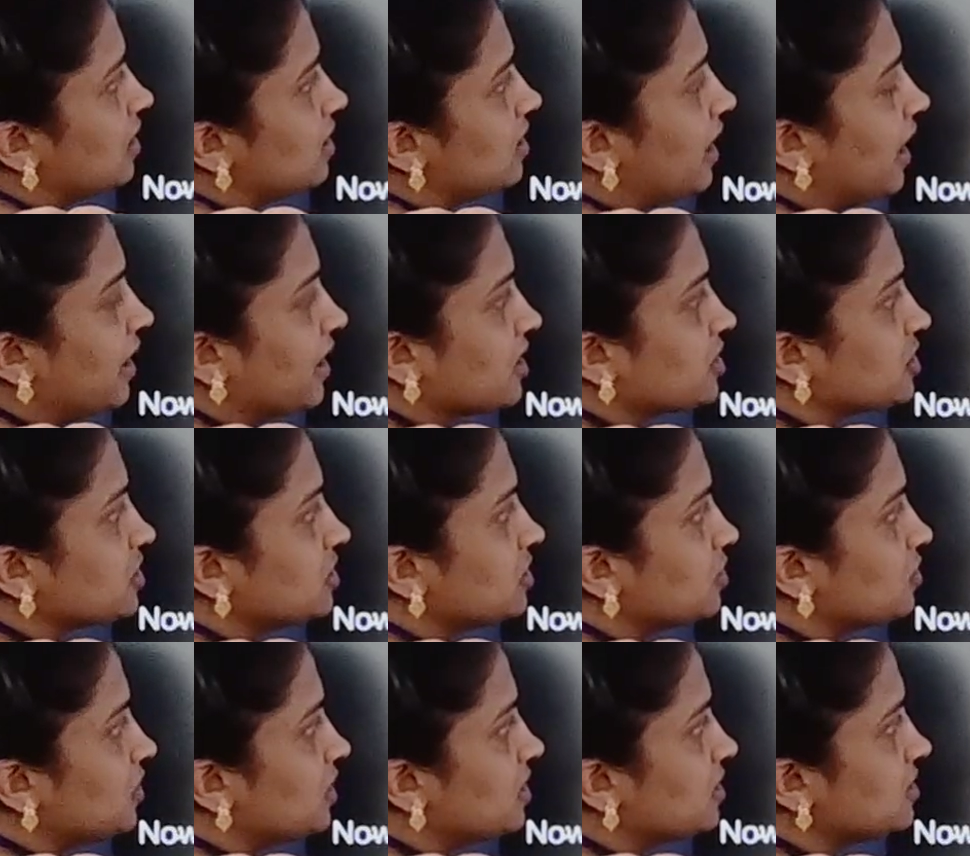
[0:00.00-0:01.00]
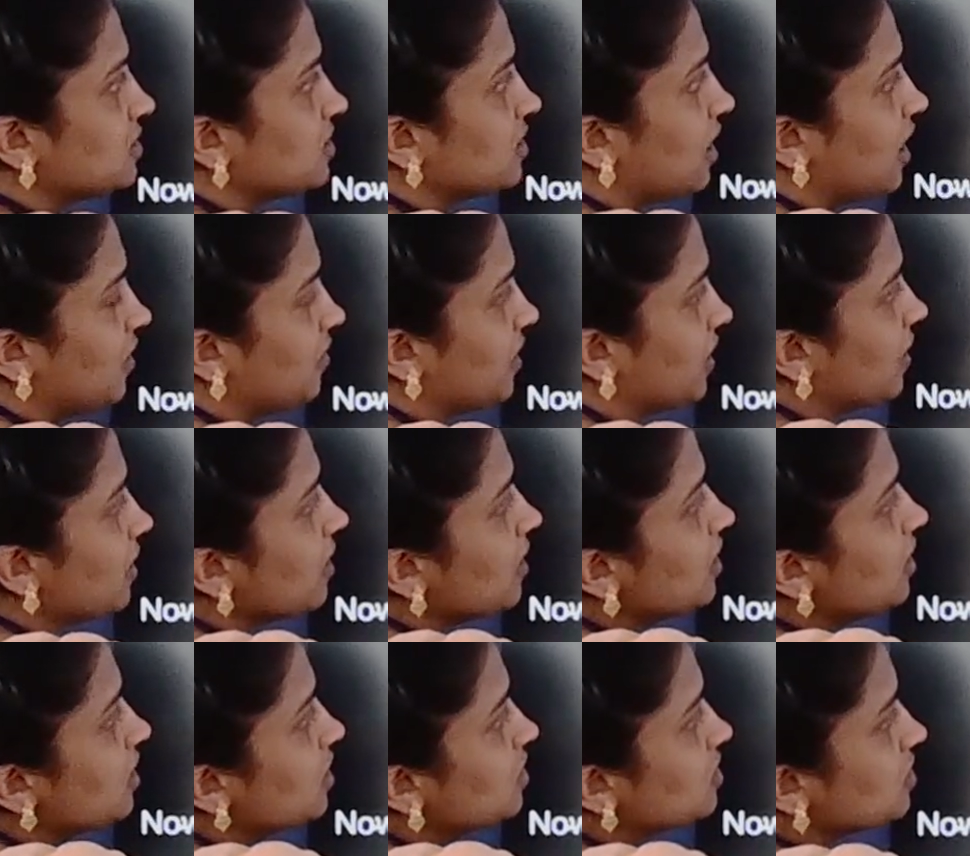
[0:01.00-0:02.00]
direction towards away.
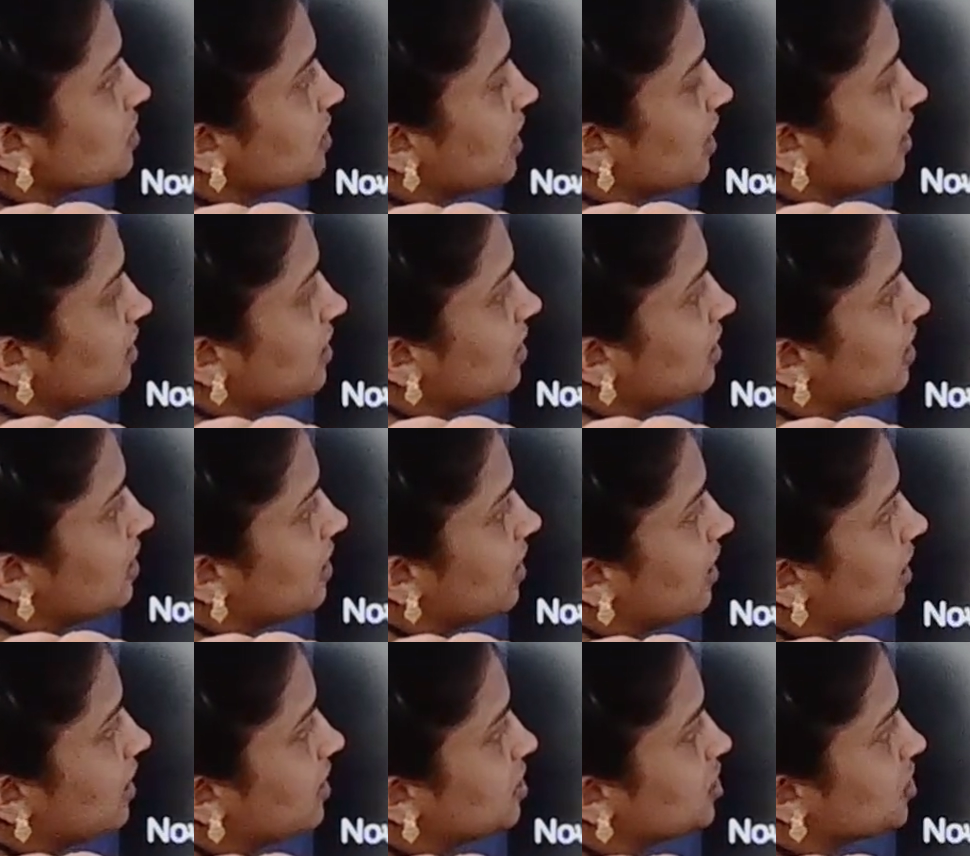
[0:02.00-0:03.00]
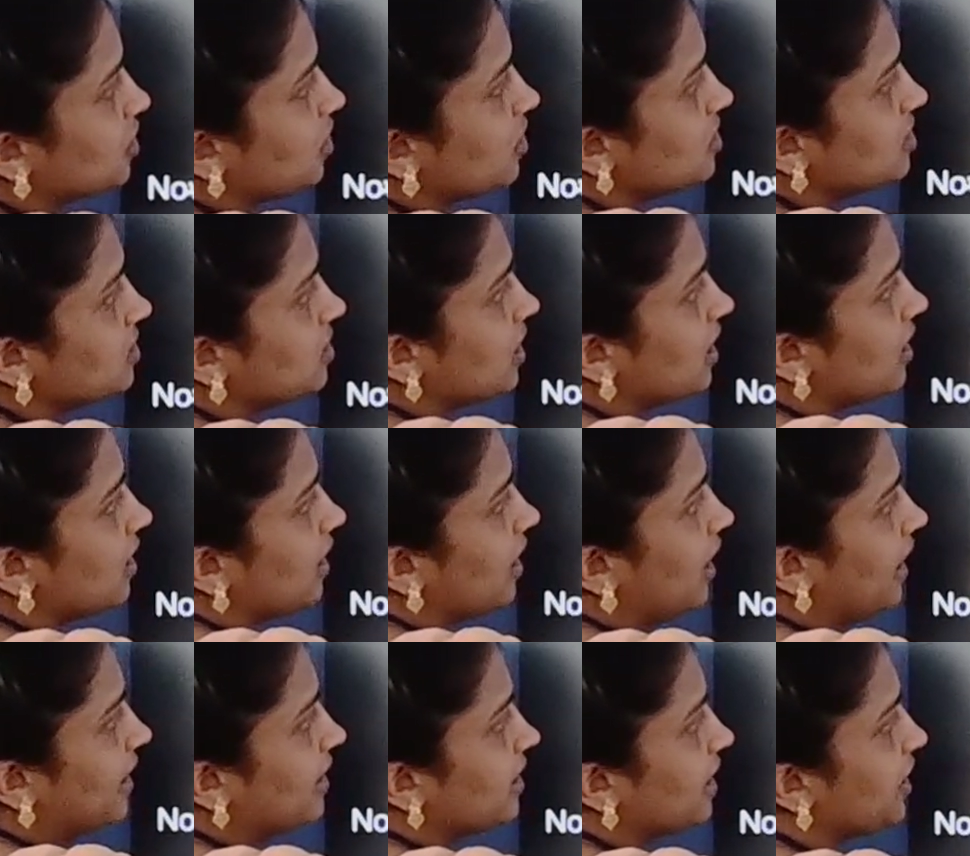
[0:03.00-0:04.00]
So then it shows
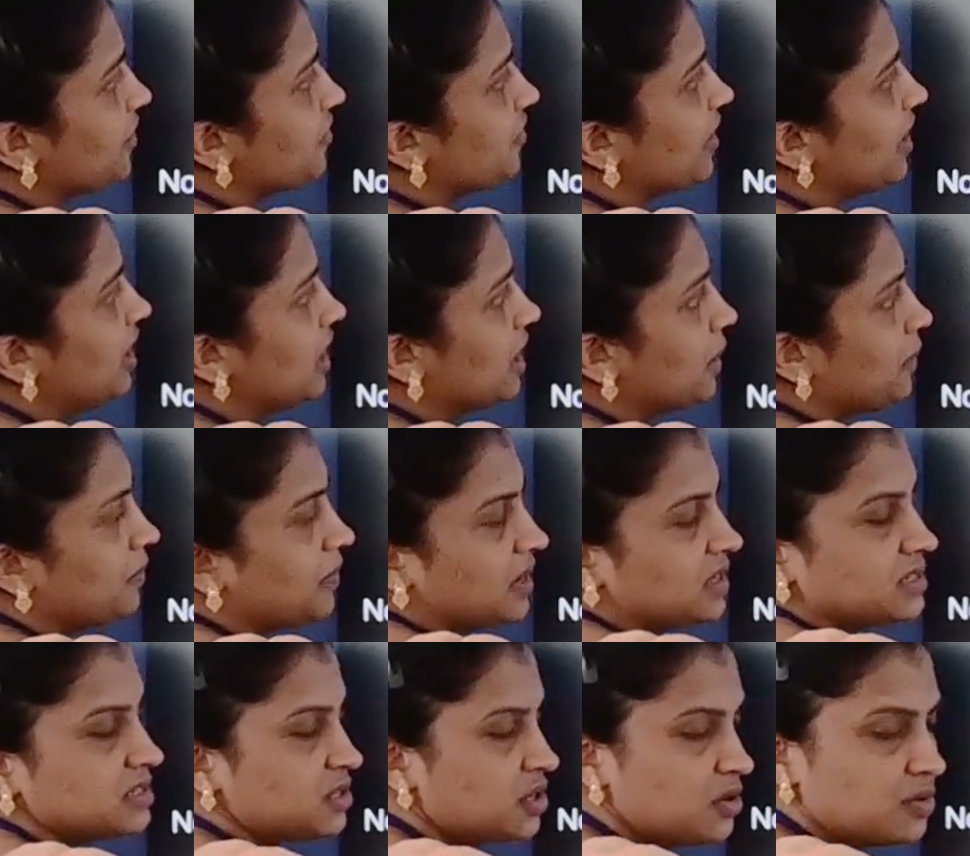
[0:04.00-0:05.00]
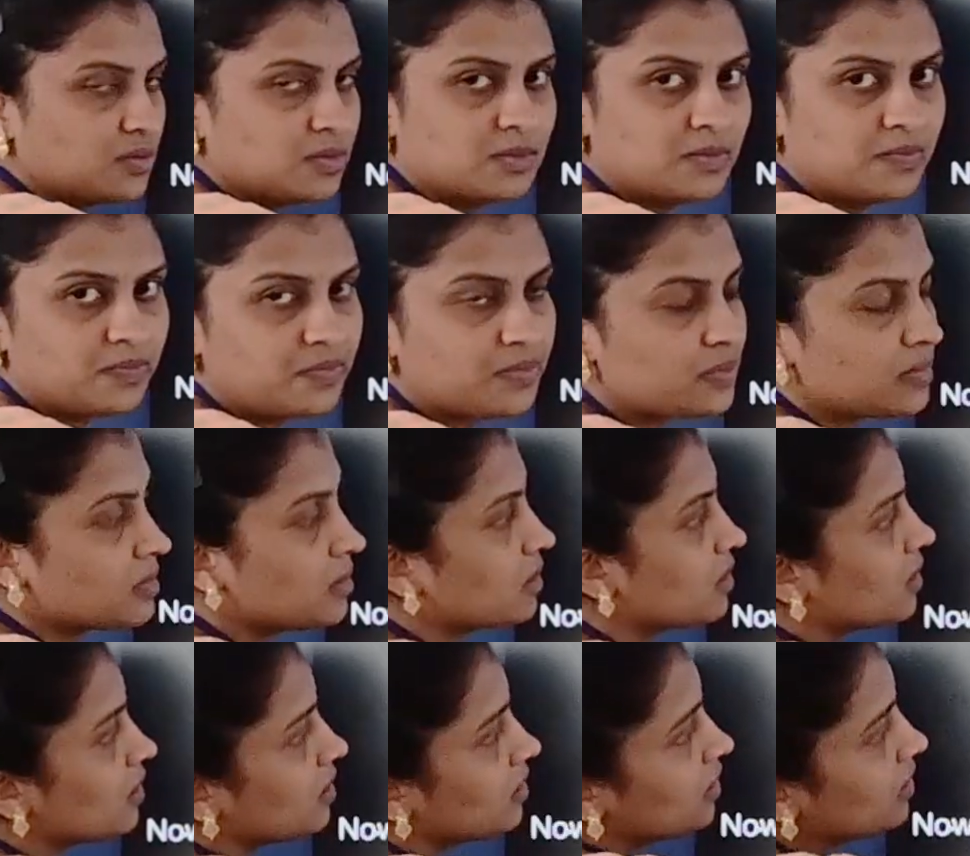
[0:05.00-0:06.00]
electric field plus Q.
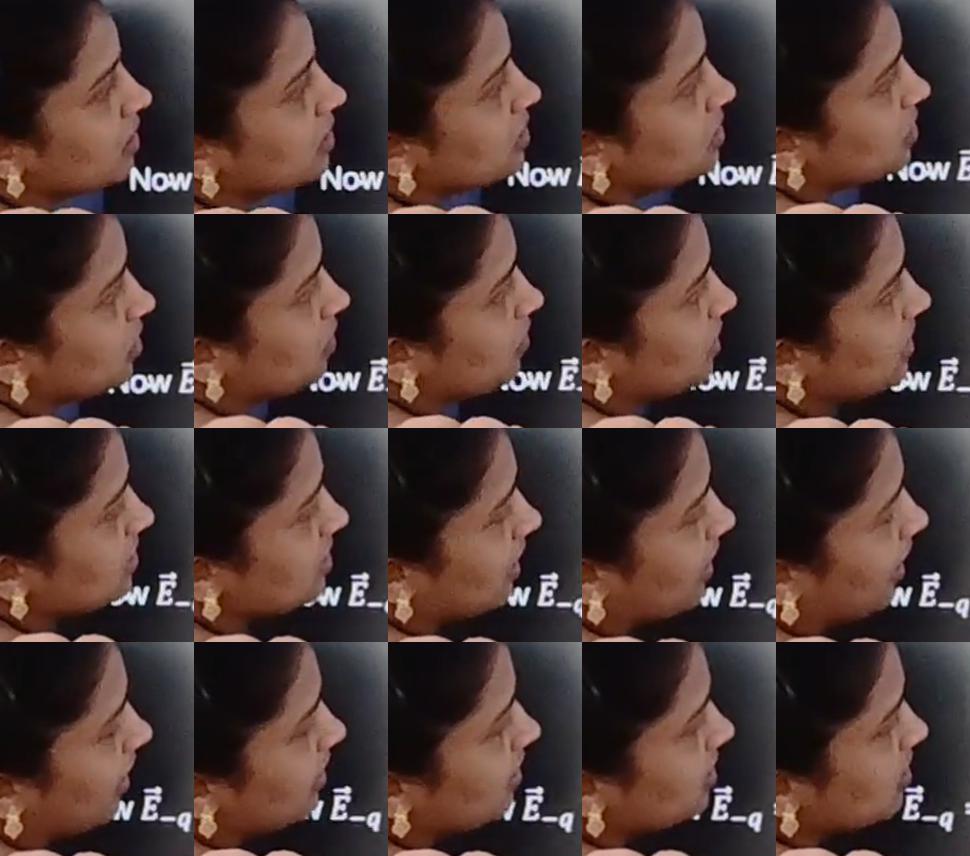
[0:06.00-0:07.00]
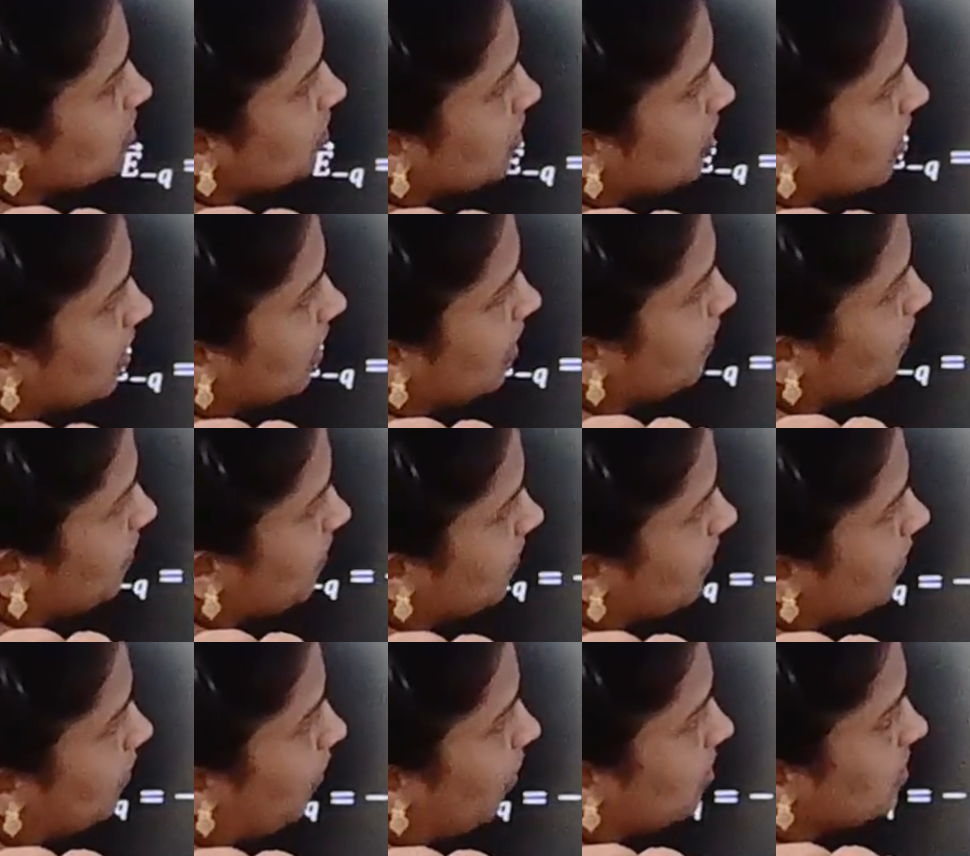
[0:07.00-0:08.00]
So once again, so here
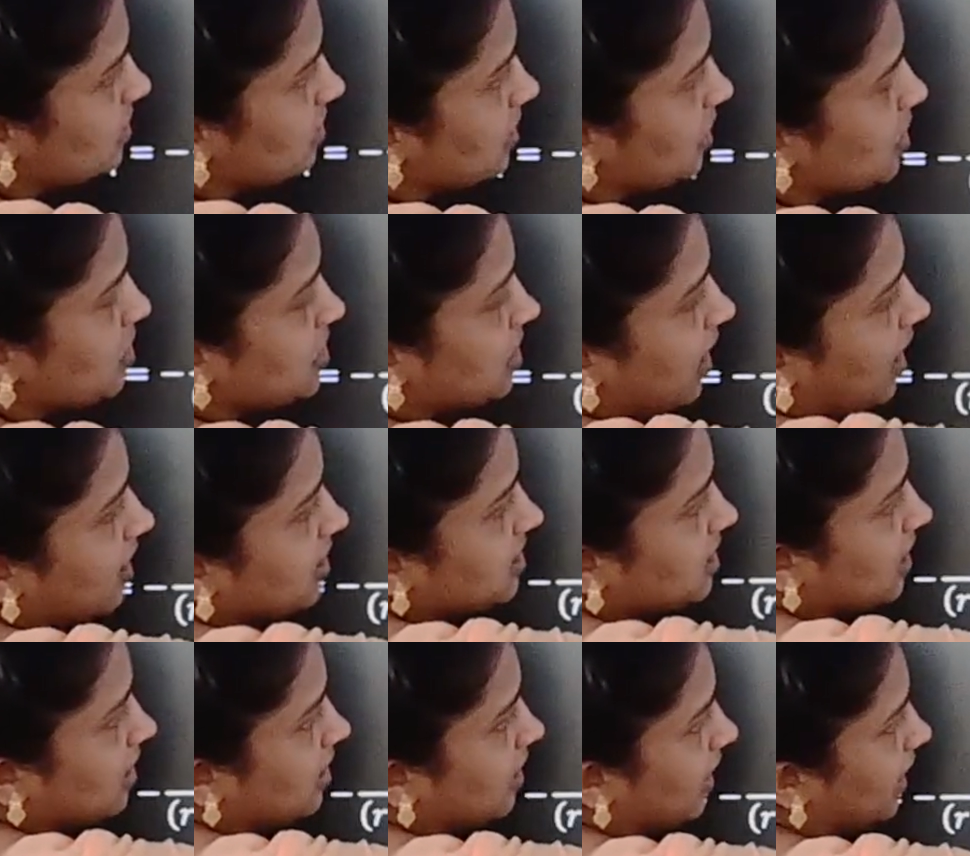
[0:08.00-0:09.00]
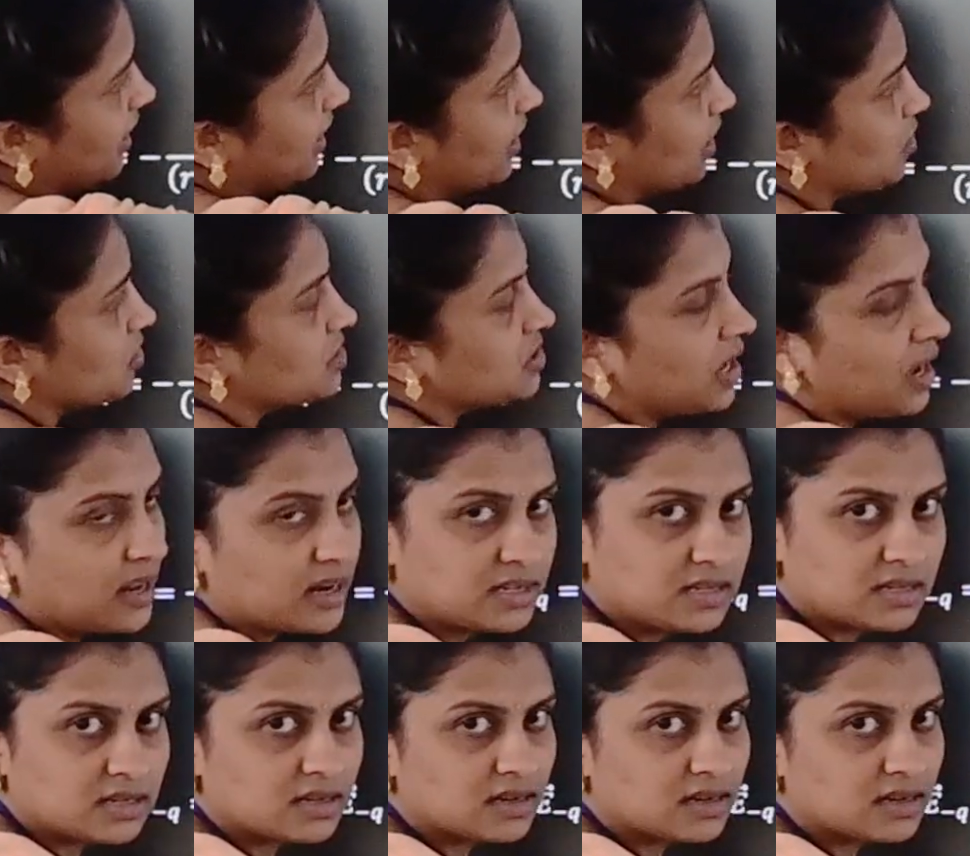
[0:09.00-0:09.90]
positive charge, negative charge.